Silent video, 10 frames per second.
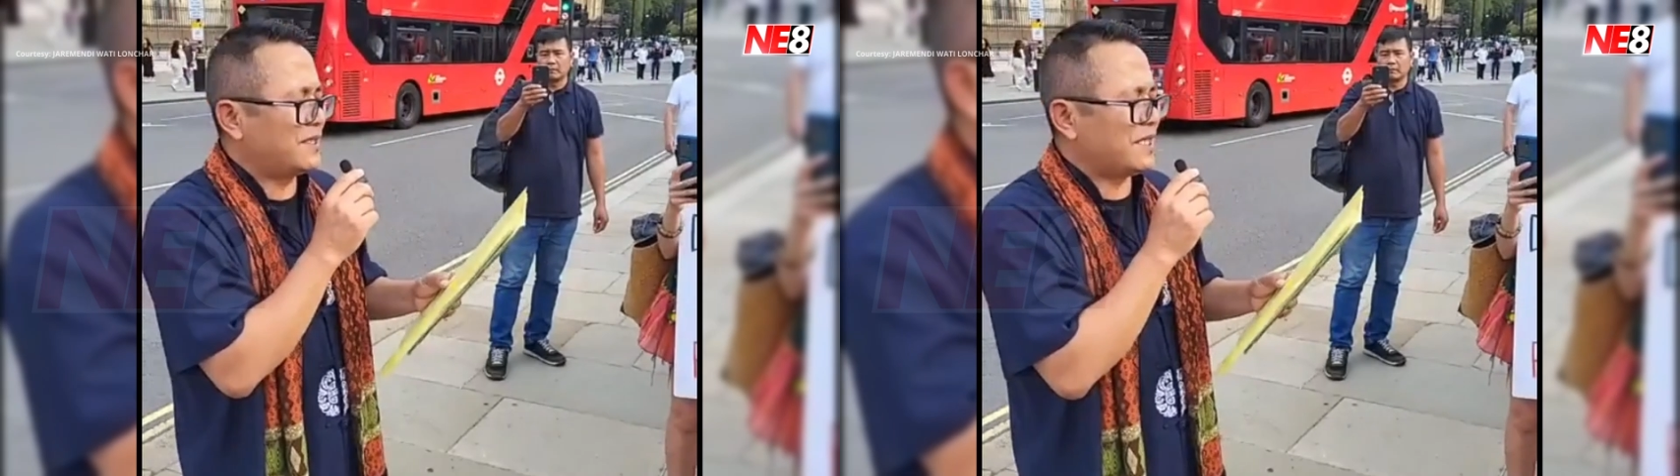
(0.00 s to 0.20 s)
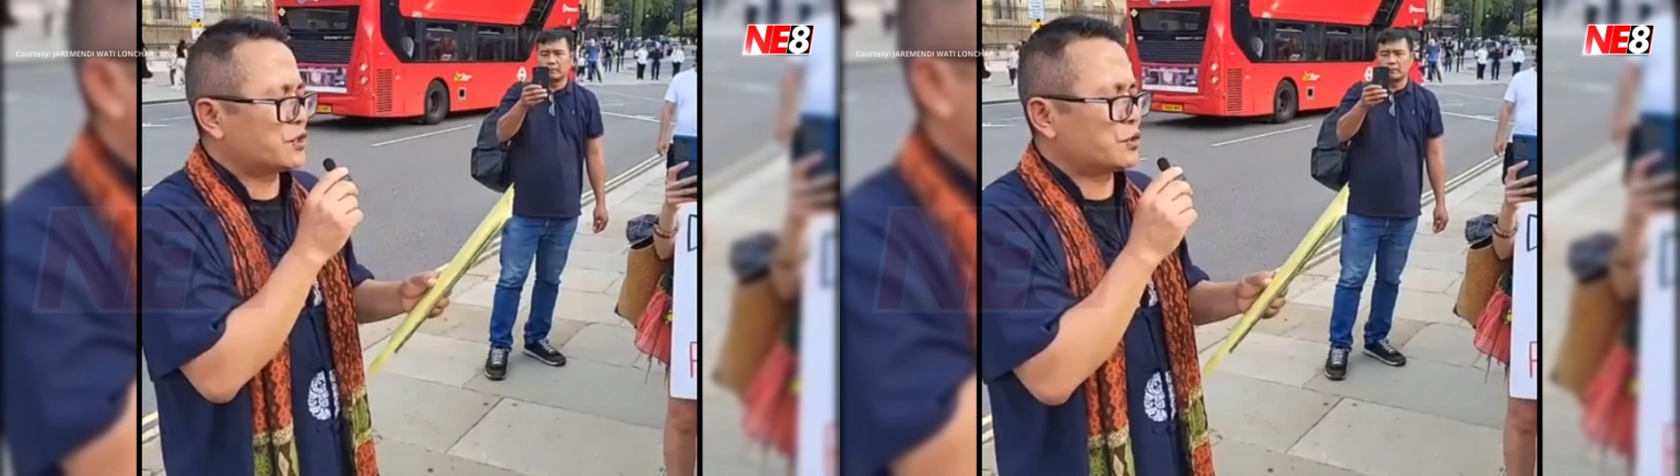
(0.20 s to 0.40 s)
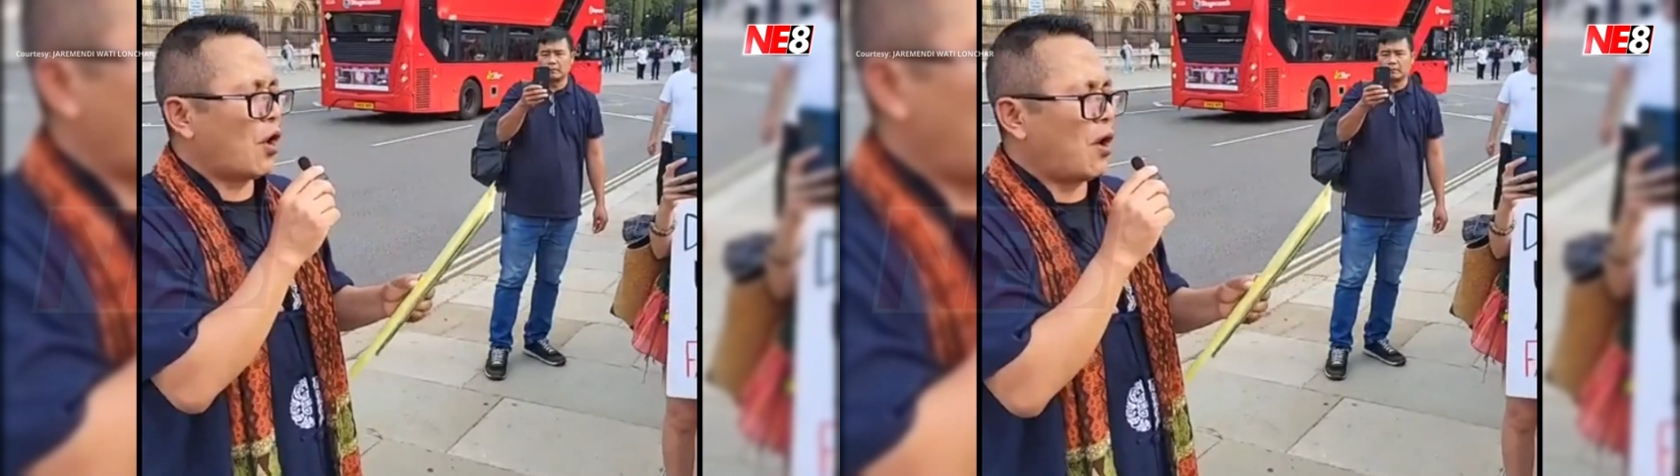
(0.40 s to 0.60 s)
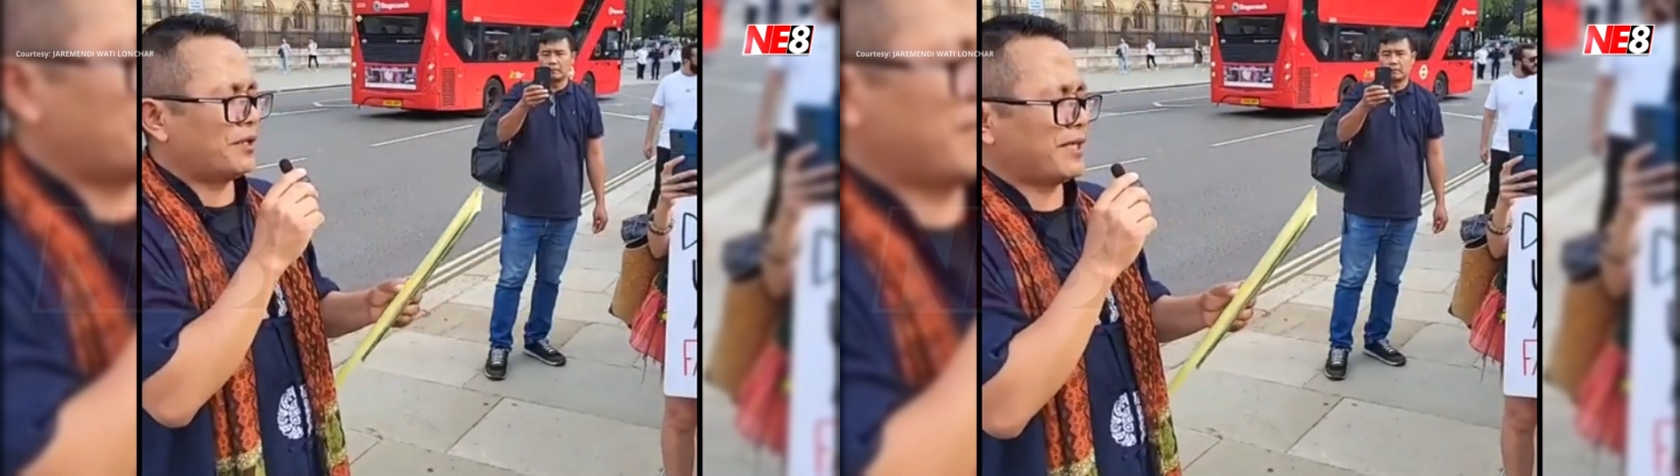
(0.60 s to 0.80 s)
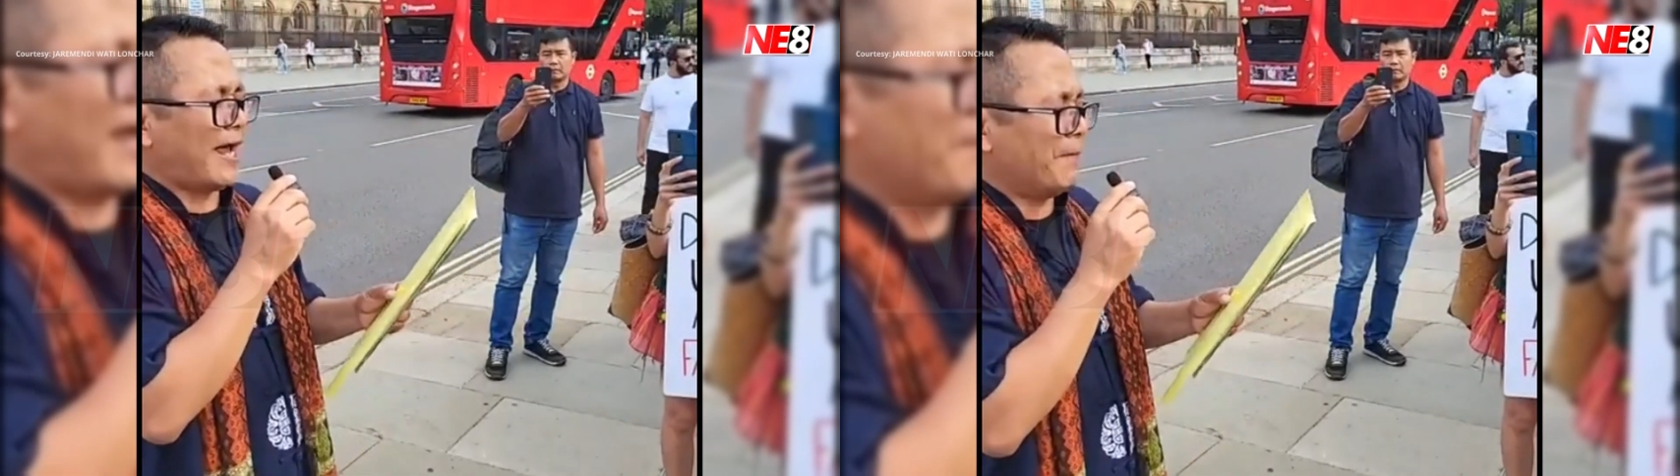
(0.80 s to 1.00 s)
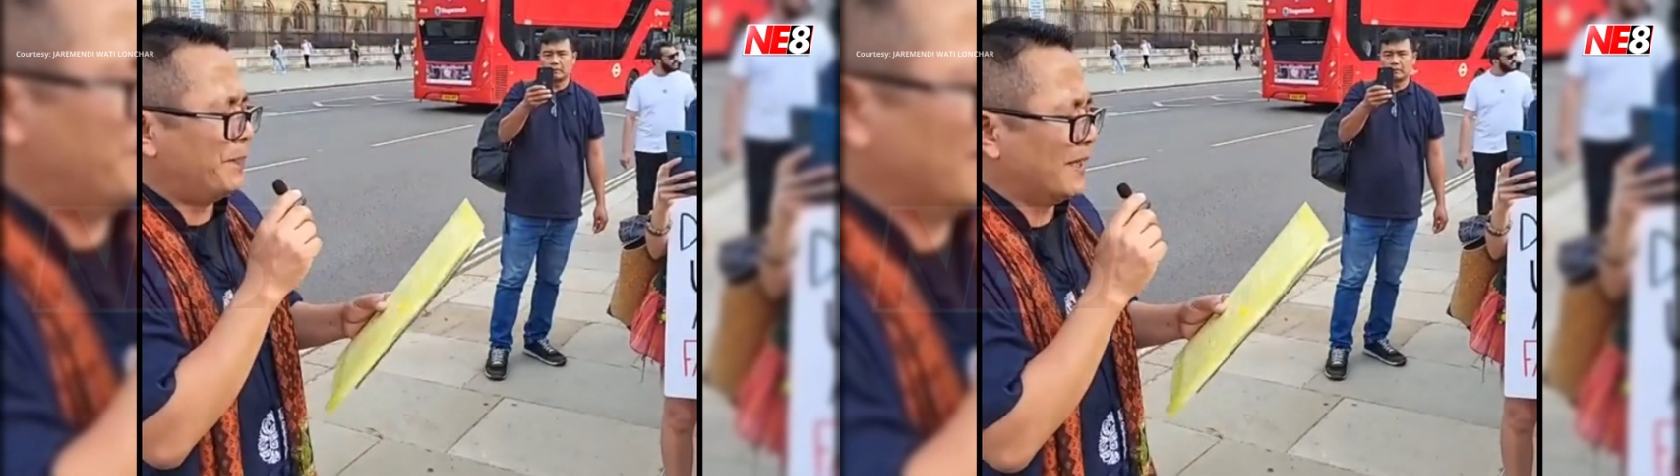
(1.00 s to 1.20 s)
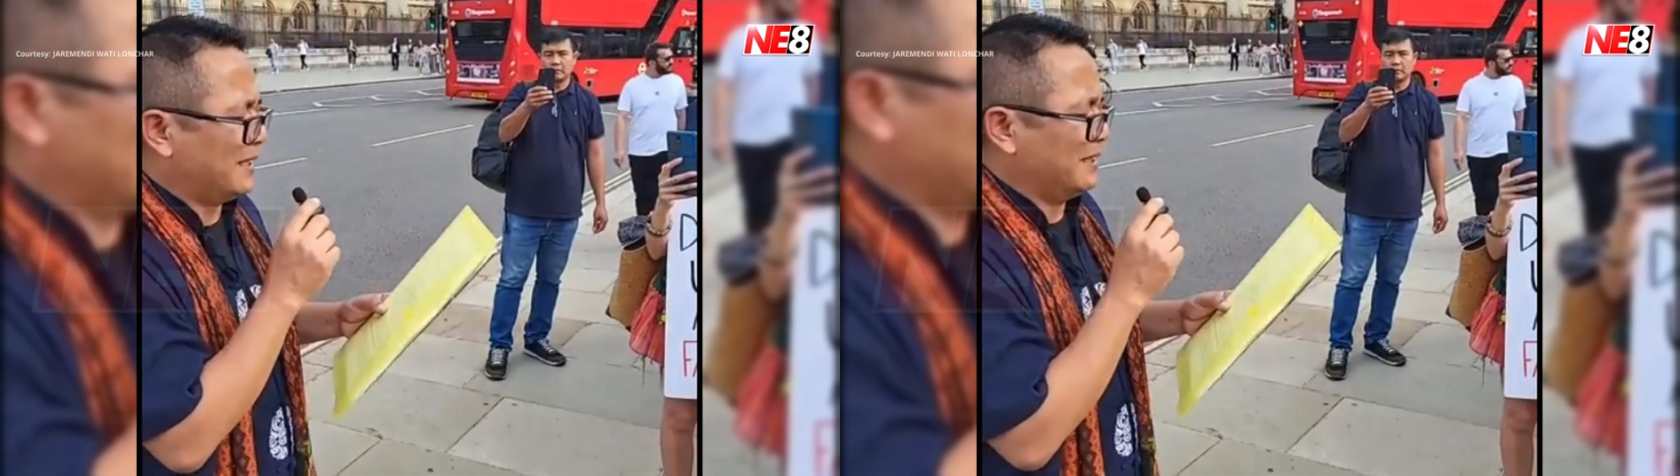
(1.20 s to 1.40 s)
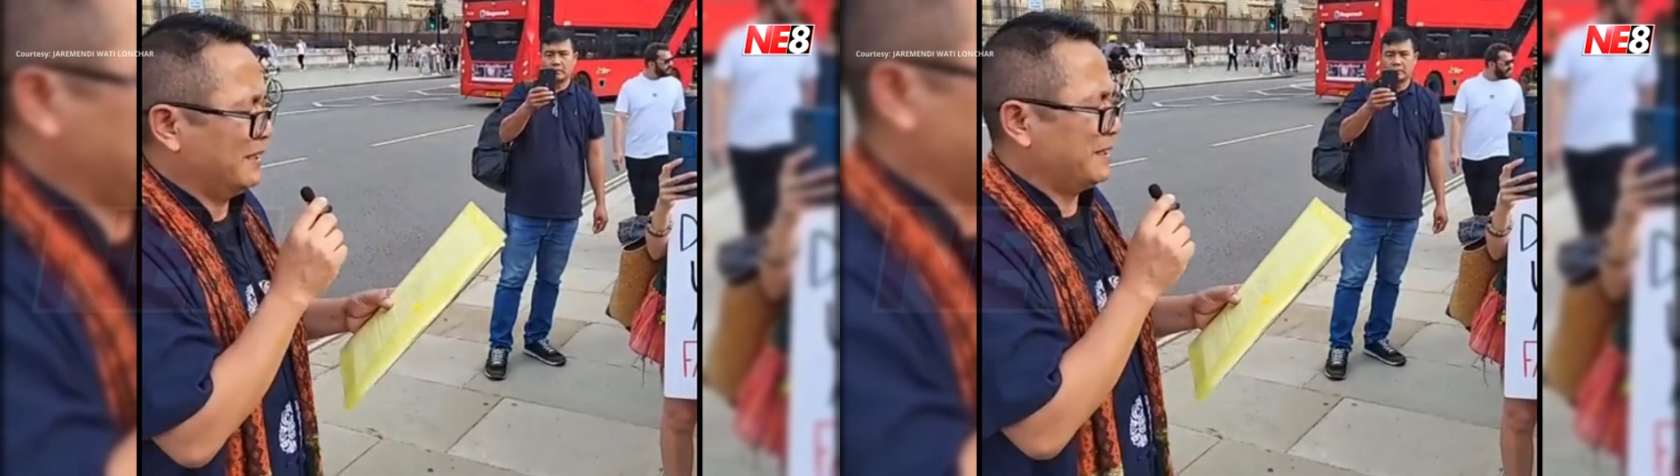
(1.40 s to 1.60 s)
destroyed and
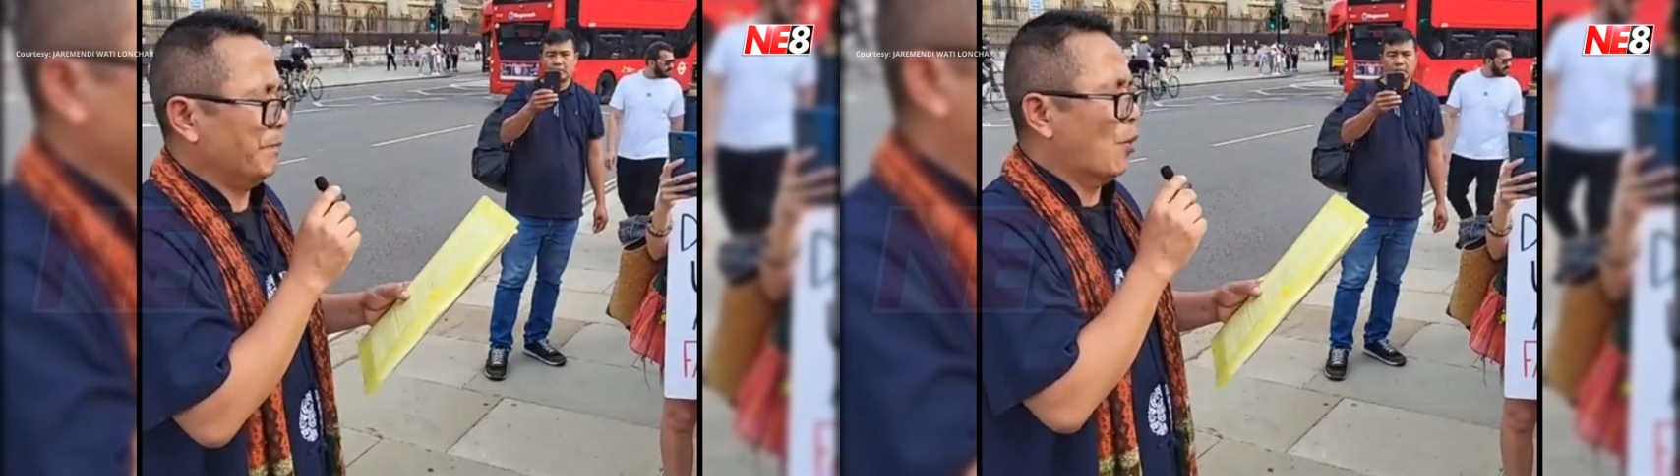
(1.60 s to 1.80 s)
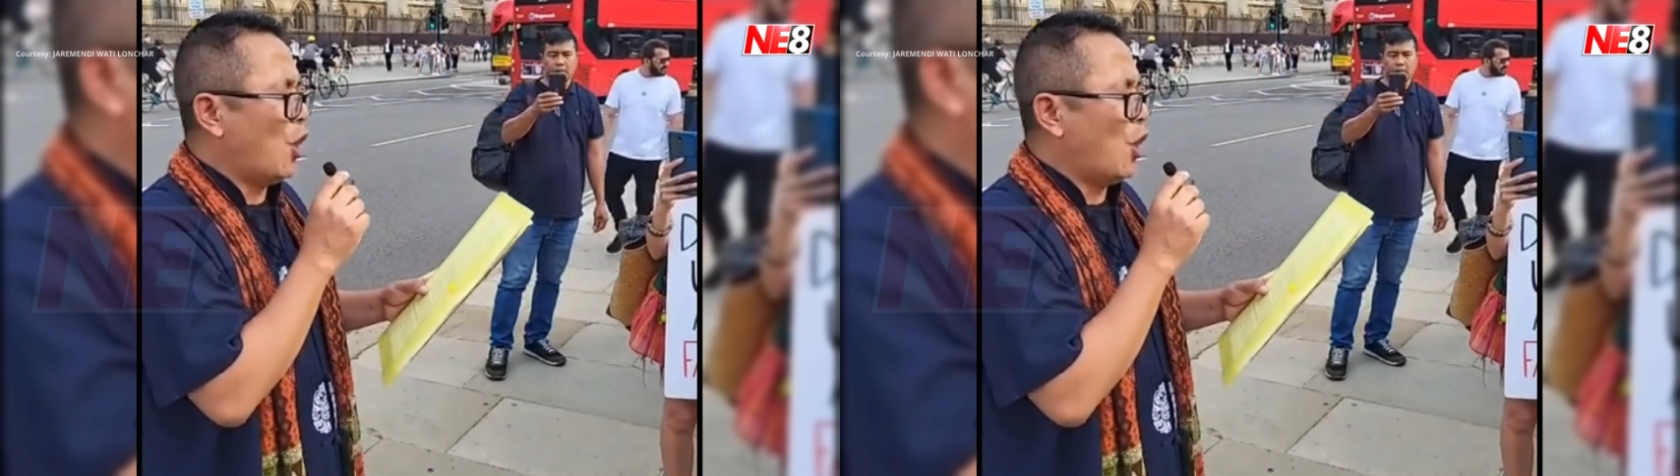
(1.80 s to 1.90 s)
burned,